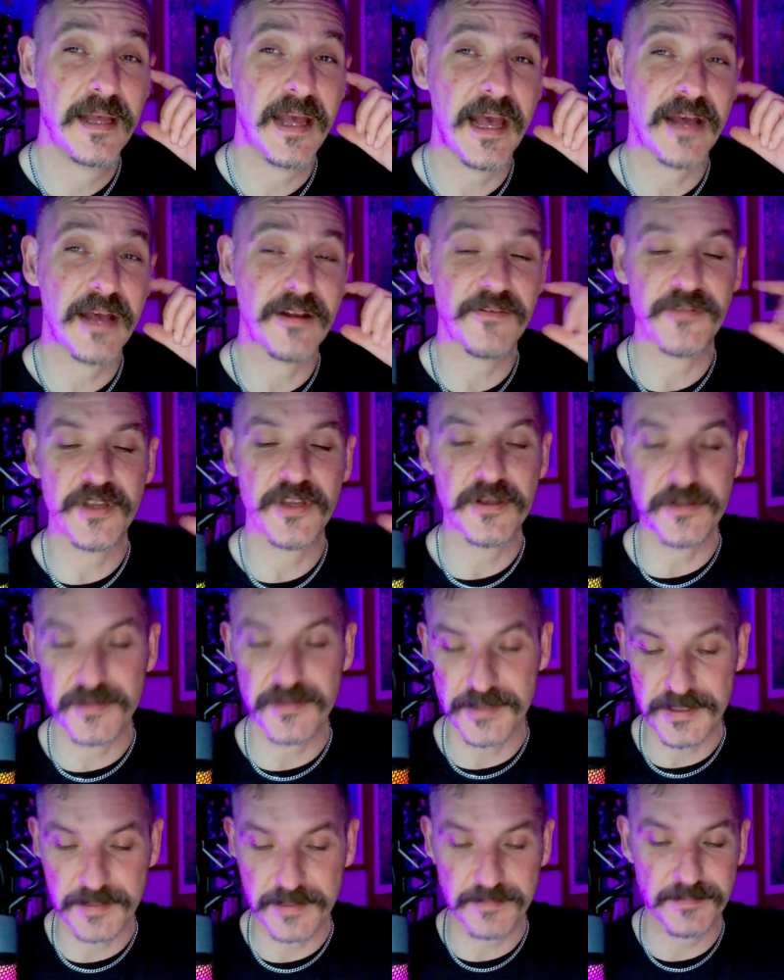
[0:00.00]
out of
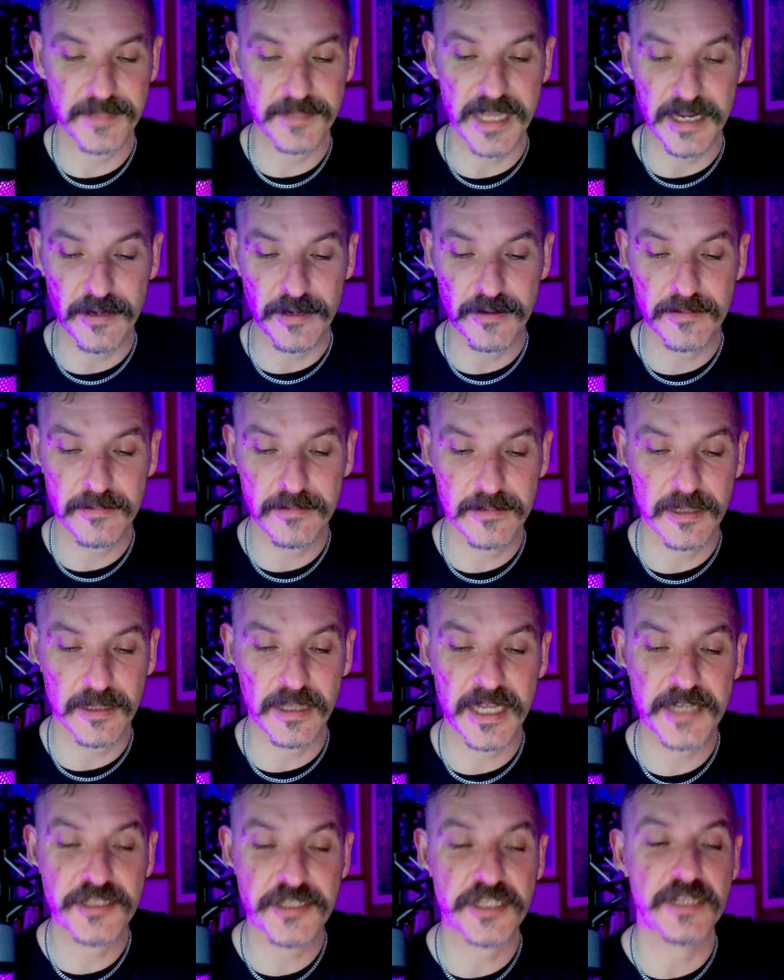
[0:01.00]
those, that
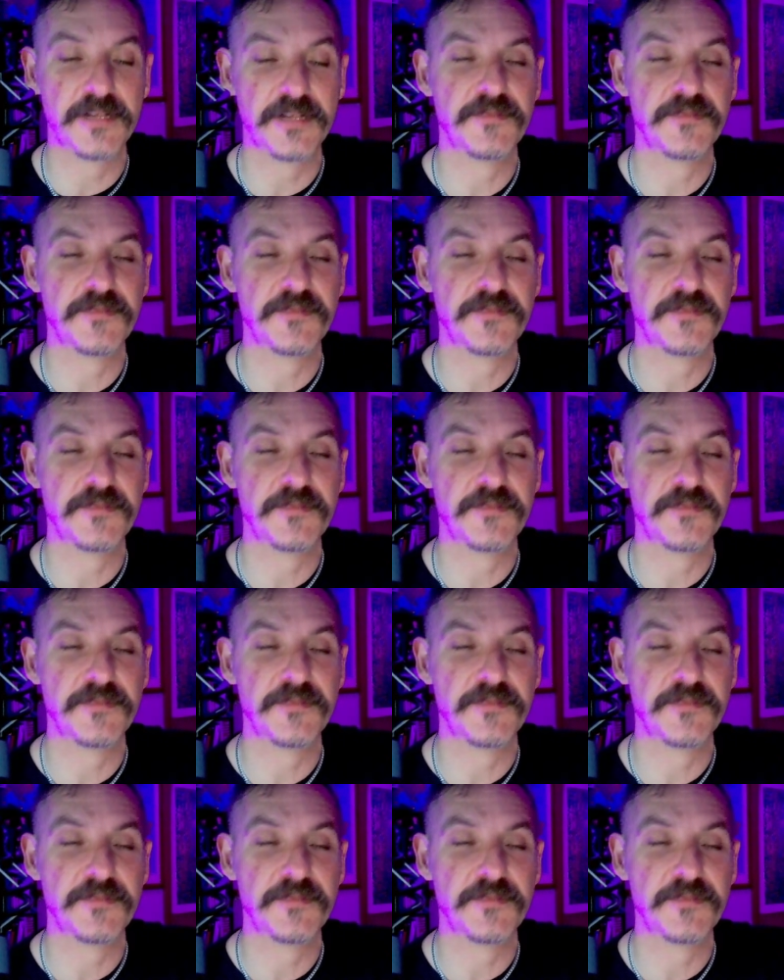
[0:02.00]
collection of